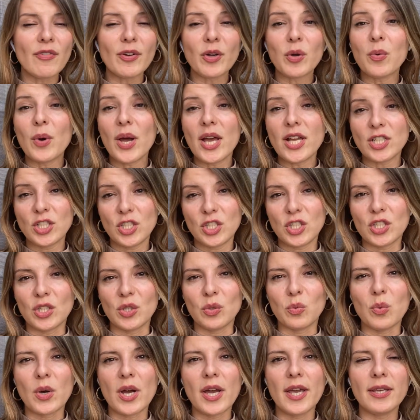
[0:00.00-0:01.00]
a
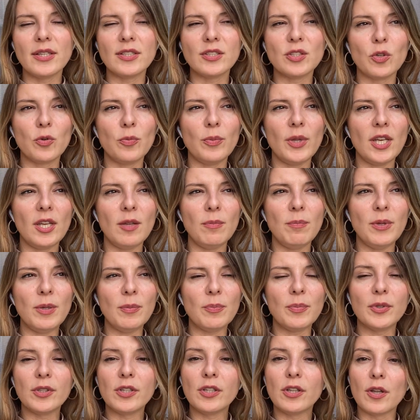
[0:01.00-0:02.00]
question. Why so many
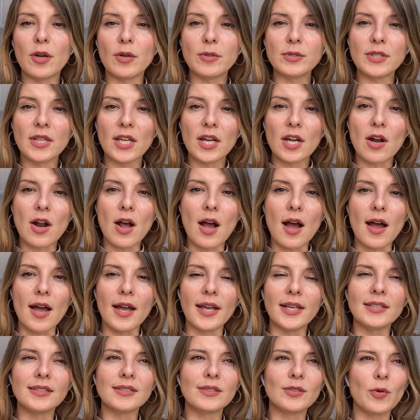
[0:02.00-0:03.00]
people close their
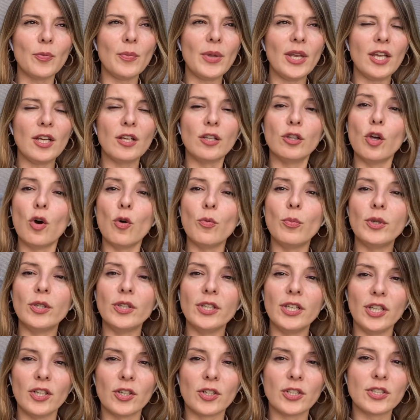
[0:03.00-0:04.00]
eyes, so many global
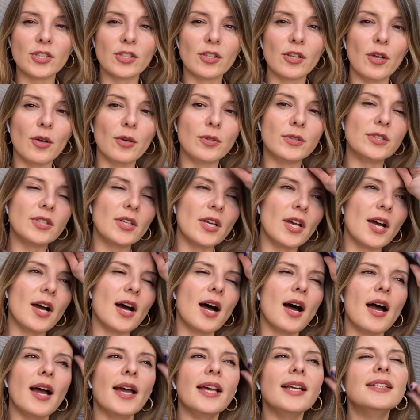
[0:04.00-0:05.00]
leaders close their
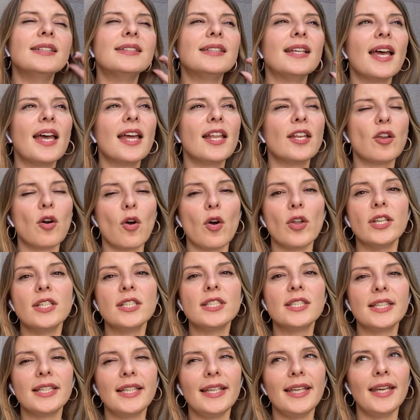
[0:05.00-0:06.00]
eyes, and
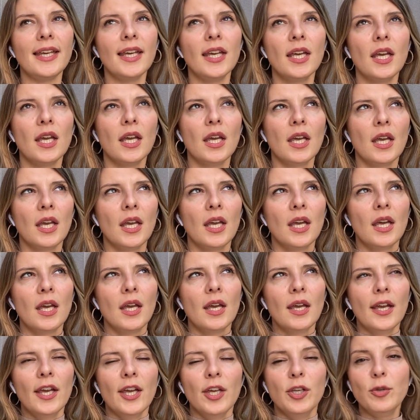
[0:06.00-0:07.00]
honestly,
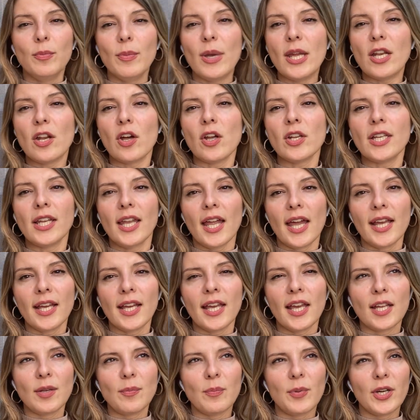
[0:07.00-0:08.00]
you may not
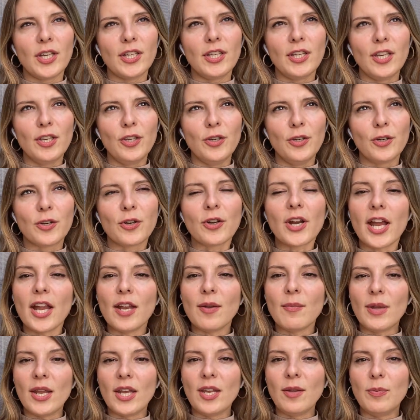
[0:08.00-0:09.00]
like it, but in
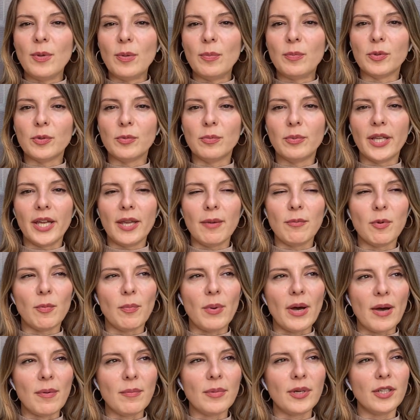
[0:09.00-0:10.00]
Ukraine, many people blame
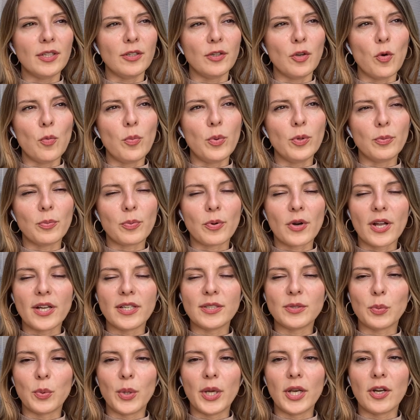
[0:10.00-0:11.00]
Obama, a Nobel
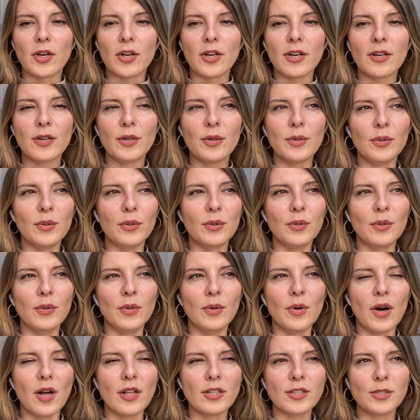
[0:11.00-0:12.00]
Prize winner,
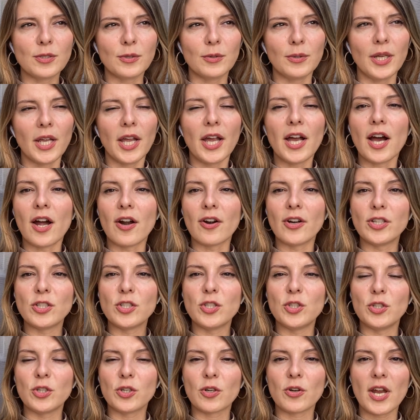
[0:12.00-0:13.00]
who also
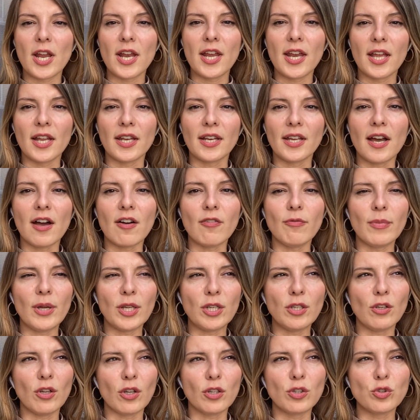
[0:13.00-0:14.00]
encouraged Ukrainian
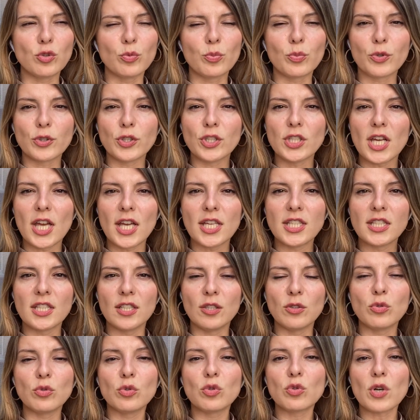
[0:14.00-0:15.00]
government not to protest
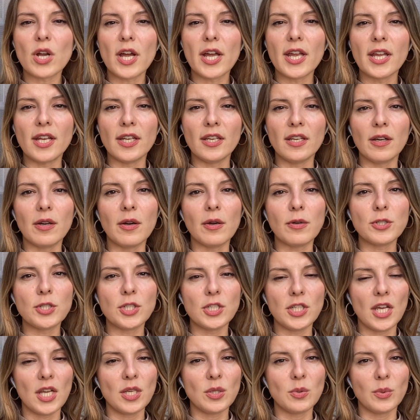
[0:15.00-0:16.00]
and to try and
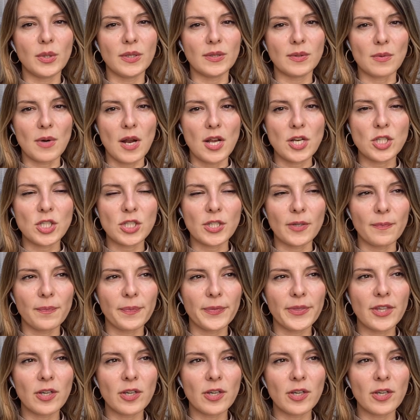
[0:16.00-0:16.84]
negotiate with Russia.